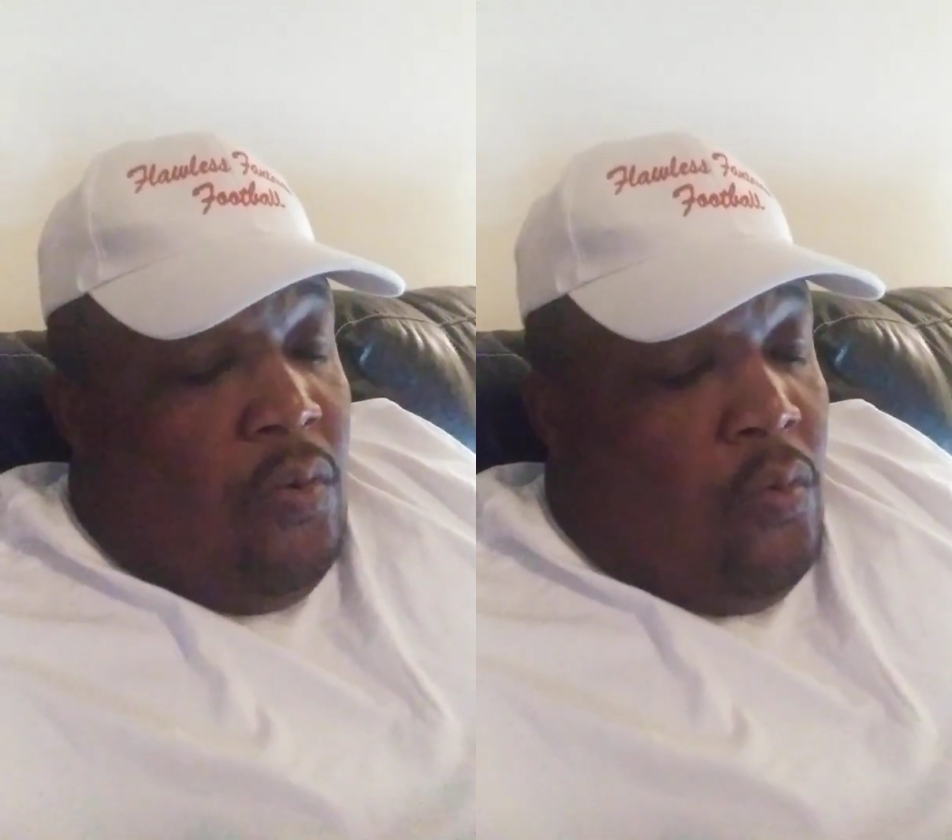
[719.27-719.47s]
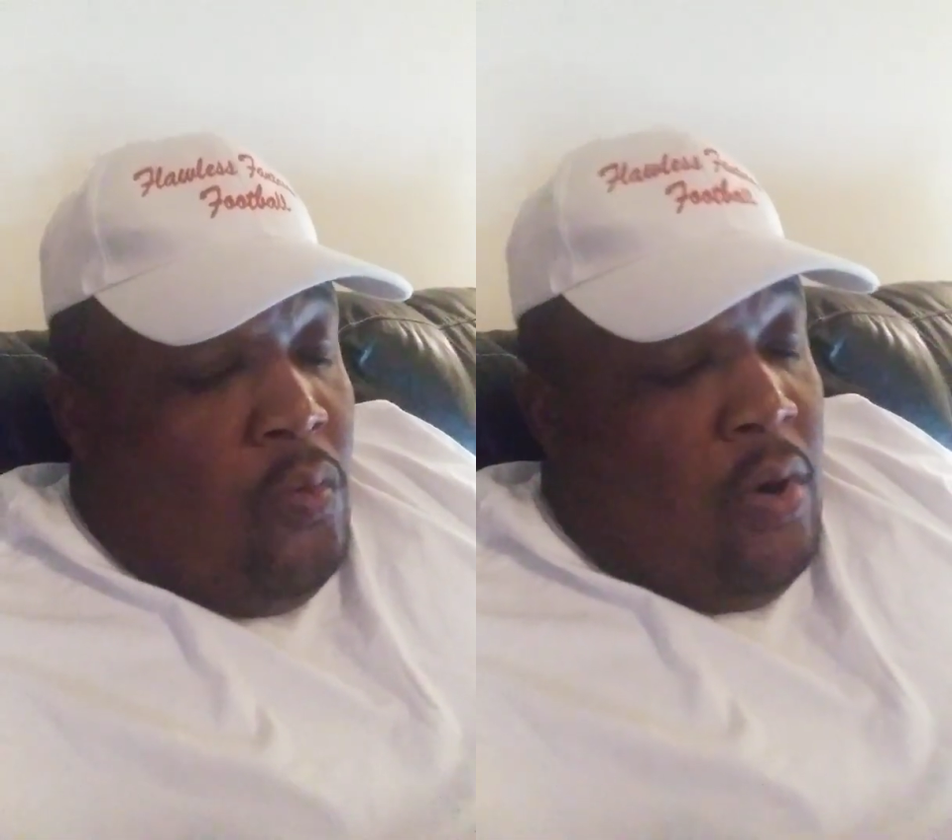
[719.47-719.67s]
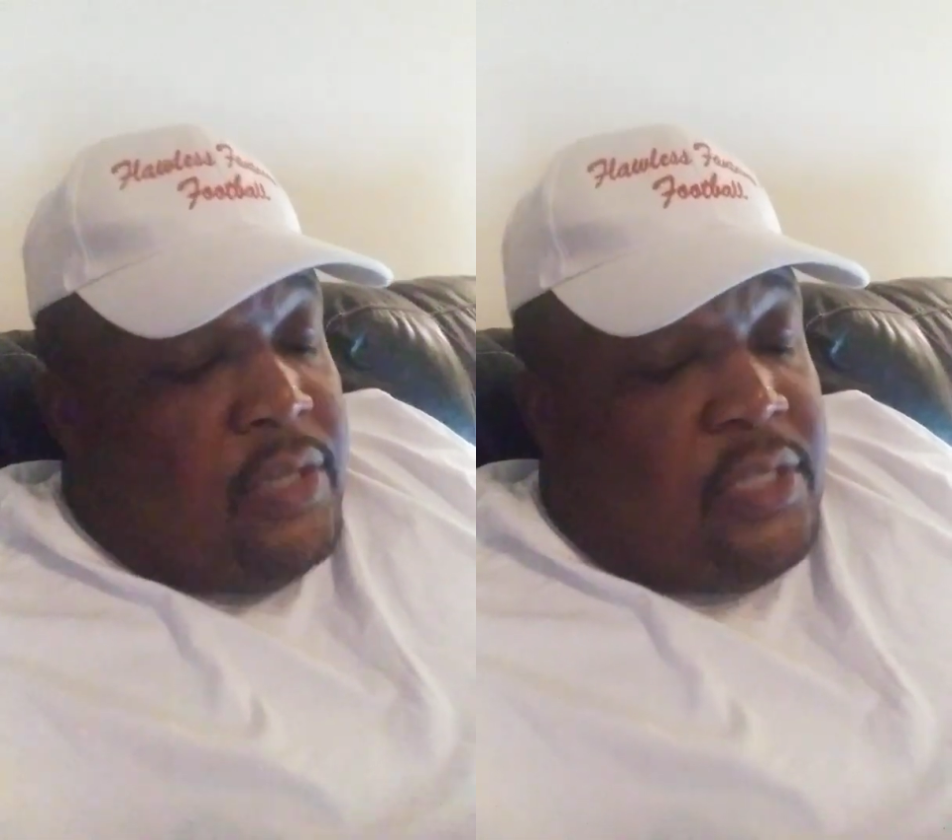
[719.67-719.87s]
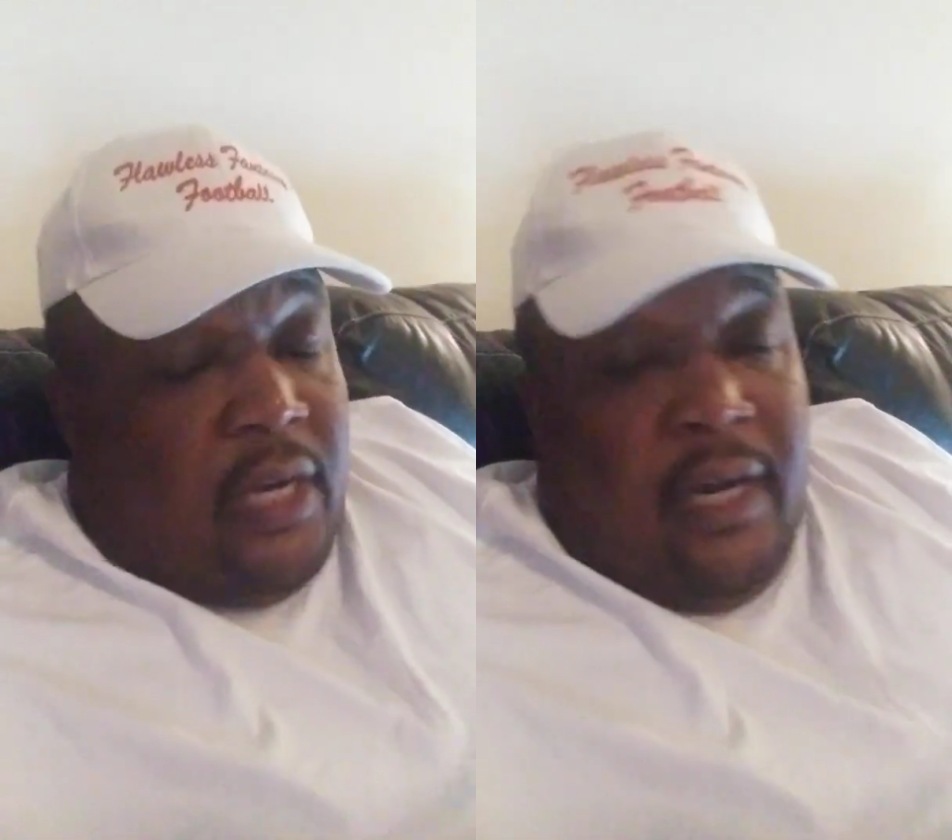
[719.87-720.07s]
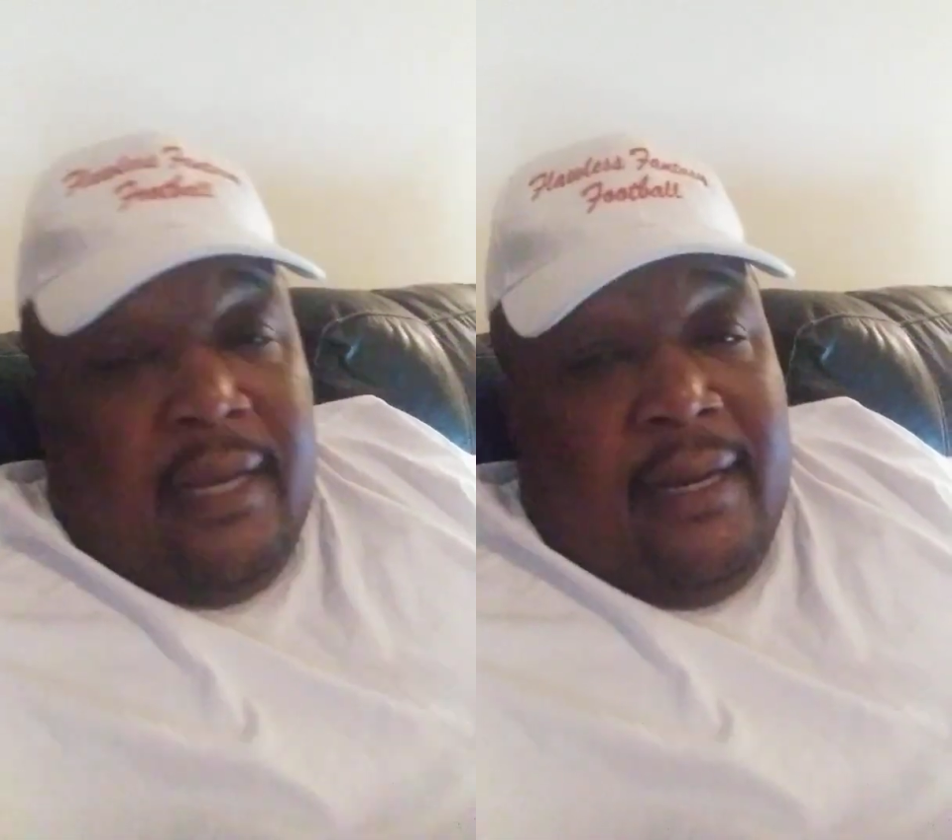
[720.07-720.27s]
wants to
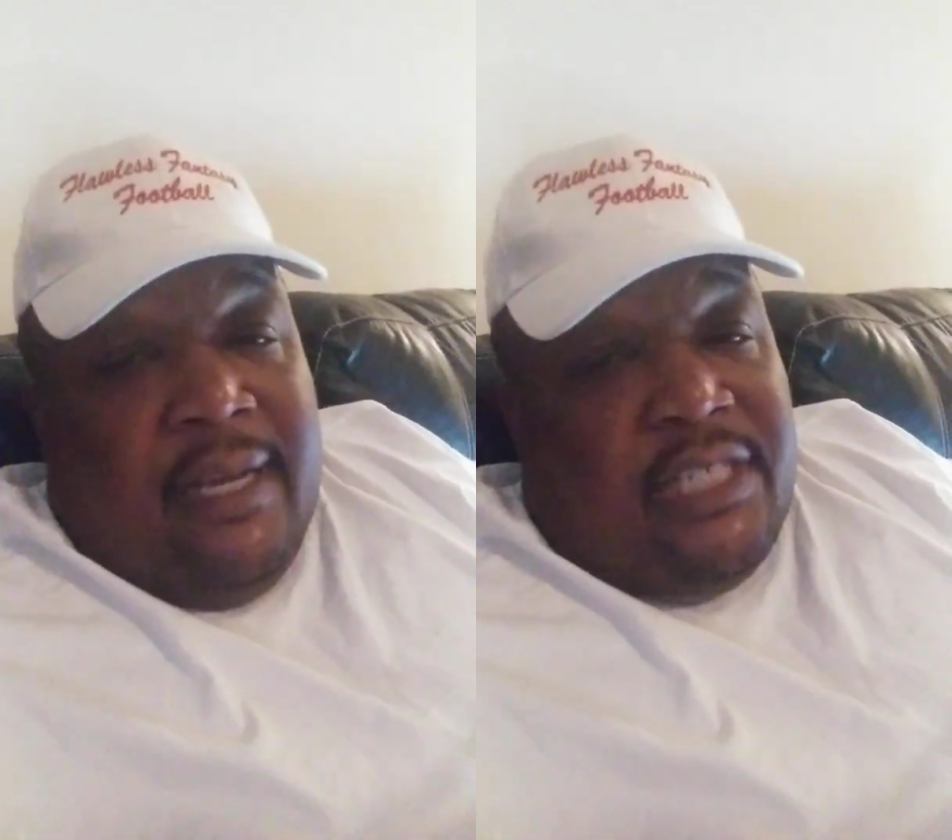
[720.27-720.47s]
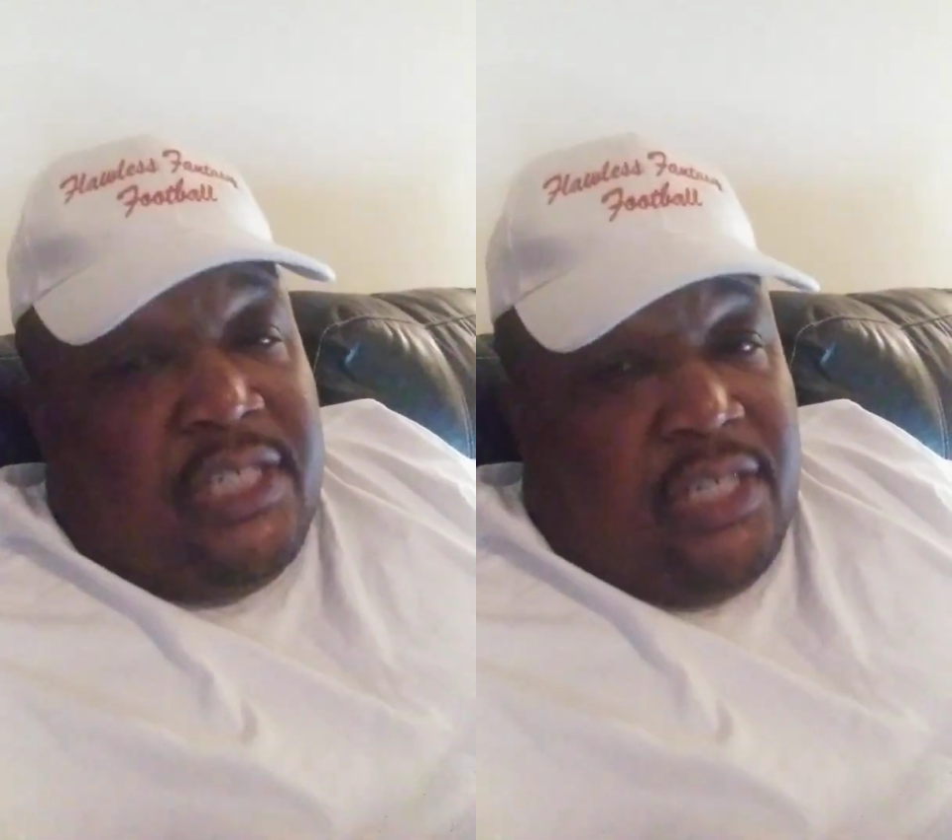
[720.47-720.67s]
unleash